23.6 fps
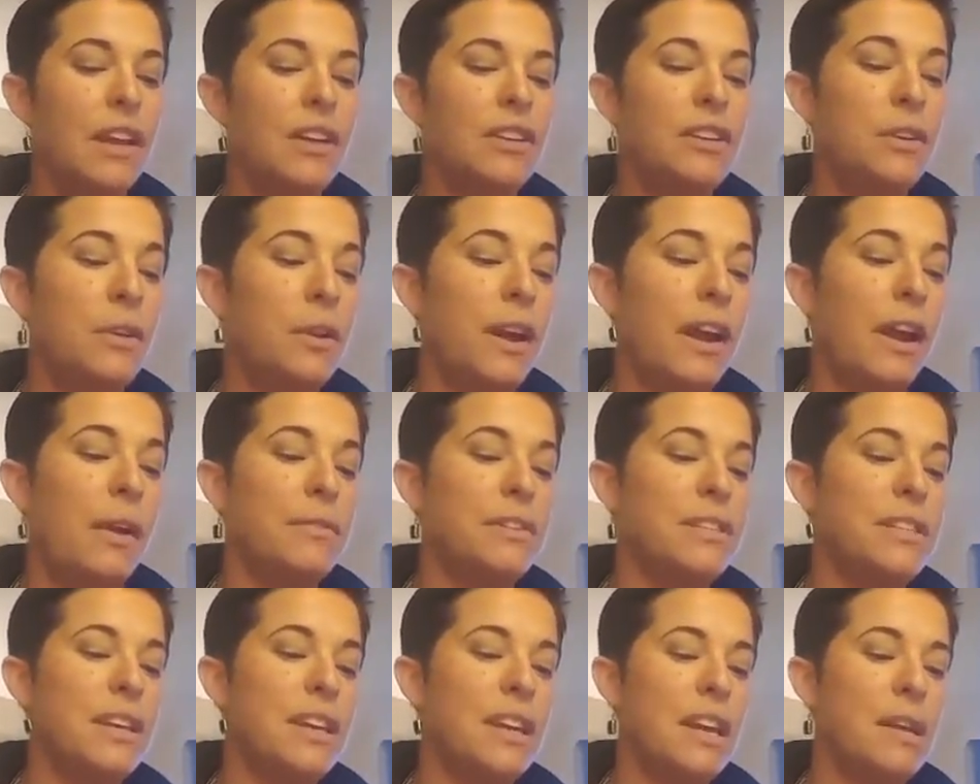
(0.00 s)
you know what I
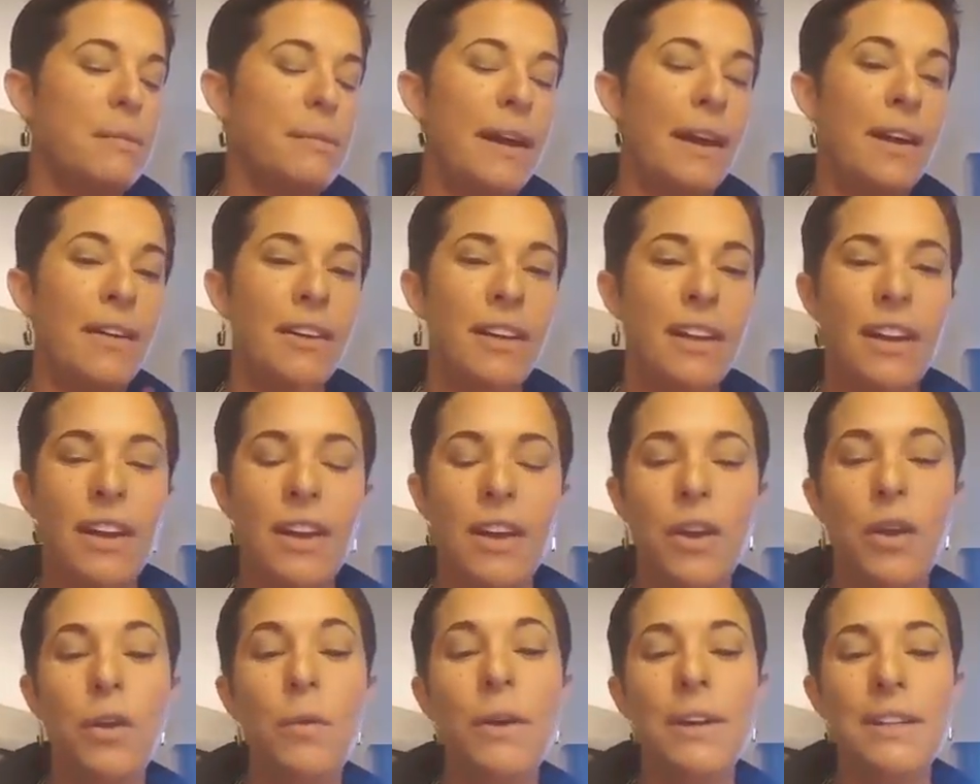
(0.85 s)
was thinking about?
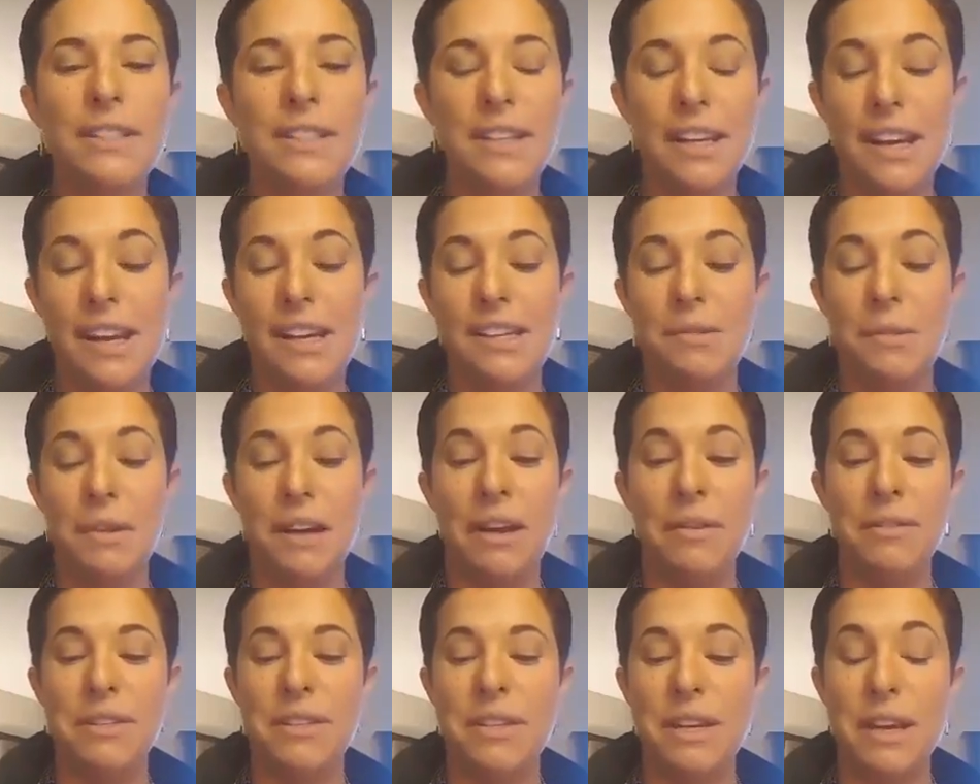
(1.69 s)
Who wants to guess what
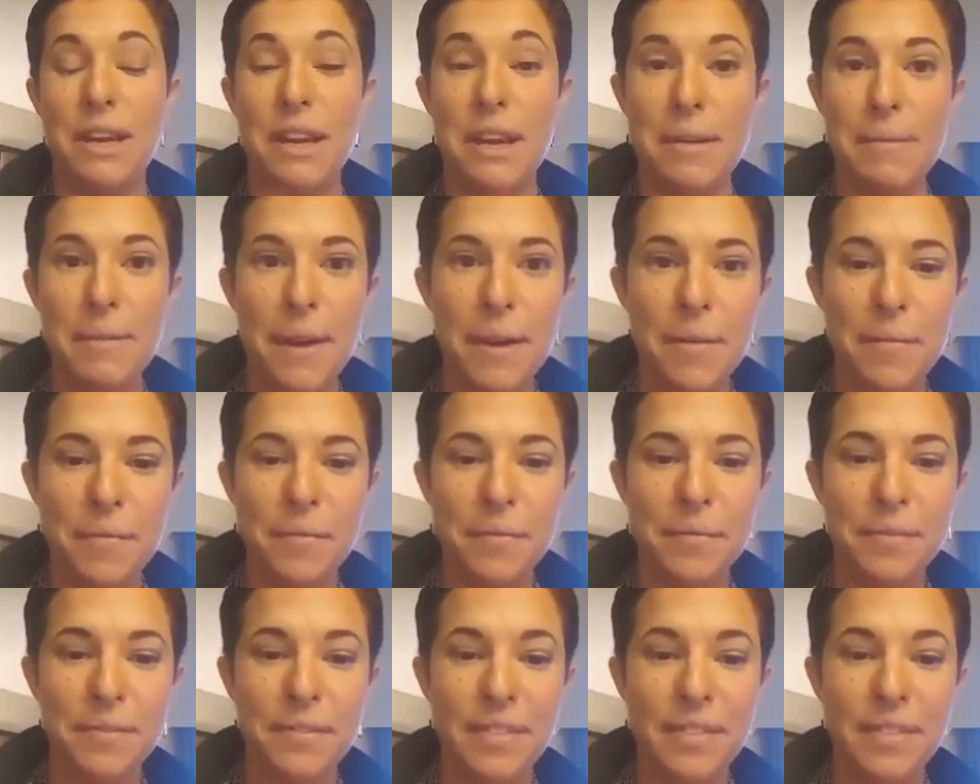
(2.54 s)
I was thinking about?